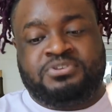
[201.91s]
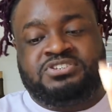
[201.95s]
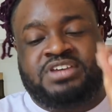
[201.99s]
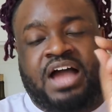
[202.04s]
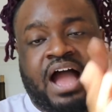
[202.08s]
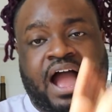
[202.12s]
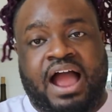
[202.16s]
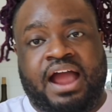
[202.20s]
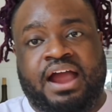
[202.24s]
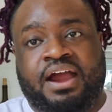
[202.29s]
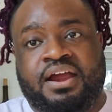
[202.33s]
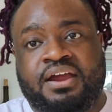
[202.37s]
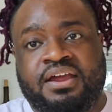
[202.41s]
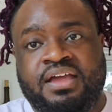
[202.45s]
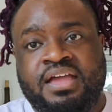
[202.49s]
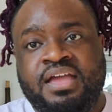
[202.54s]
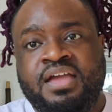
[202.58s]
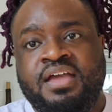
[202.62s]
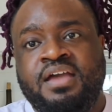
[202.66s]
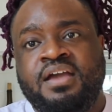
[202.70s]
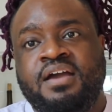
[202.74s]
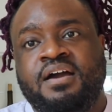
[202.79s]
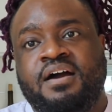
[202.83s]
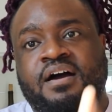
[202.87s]
tired
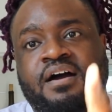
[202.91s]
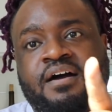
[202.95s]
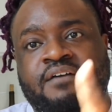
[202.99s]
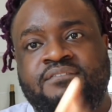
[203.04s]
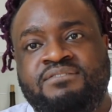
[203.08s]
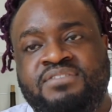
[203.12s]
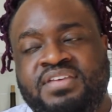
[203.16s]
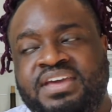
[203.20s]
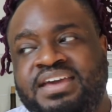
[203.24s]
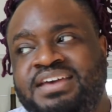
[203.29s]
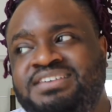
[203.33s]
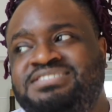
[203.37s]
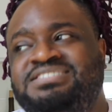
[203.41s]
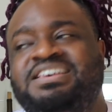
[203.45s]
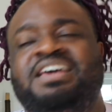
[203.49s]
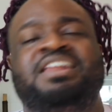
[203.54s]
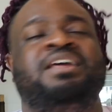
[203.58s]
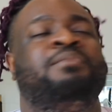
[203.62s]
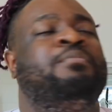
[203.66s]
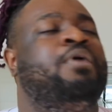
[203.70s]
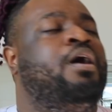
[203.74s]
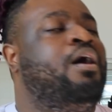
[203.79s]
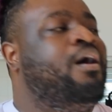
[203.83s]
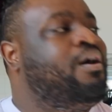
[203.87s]
of this, and
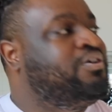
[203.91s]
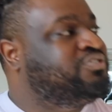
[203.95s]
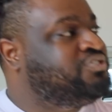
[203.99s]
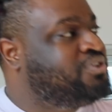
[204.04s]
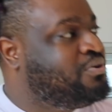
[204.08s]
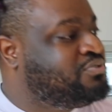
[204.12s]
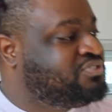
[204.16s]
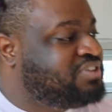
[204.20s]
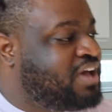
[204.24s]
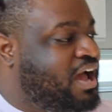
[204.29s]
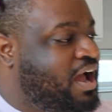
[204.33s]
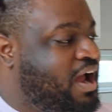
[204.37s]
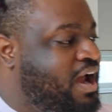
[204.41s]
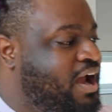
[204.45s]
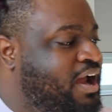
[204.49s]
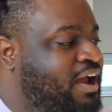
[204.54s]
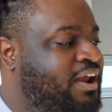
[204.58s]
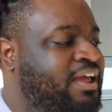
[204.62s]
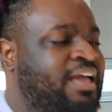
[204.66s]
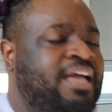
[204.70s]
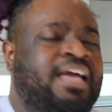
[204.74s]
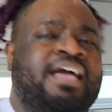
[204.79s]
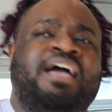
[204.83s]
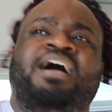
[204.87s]
I'm also
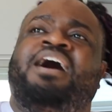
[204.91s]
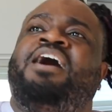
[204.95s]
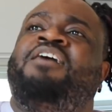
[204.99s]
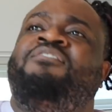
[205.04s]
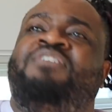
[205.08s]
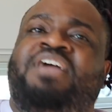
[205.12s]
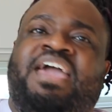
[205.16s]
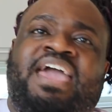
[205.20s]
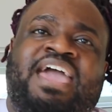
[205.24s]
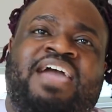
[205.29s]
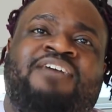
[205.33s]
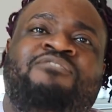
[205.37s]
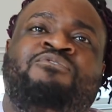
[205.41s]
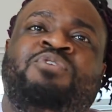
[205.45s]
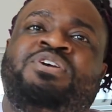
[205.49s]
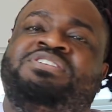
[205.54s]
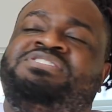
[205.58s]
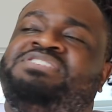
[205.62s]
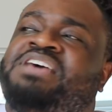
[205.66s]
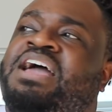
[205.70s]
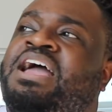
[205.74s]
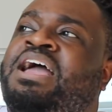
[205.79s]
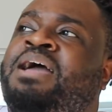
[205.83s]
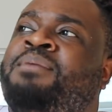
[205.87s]
tired of every
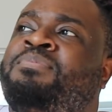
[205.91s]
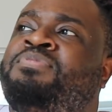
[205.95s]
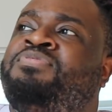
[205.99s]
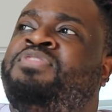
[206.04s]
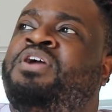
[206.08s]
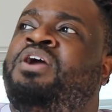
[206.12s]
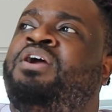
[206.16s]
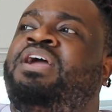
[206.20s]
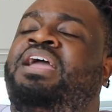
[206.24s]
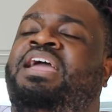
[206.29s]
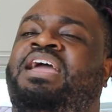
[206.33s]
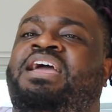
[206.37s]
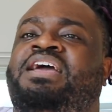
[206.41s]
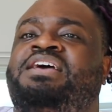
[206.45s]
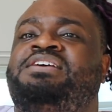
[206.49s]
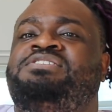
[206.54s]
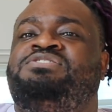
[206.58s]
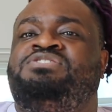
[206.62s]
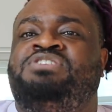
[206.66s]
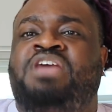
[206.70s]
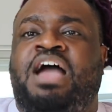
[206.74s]
time there is,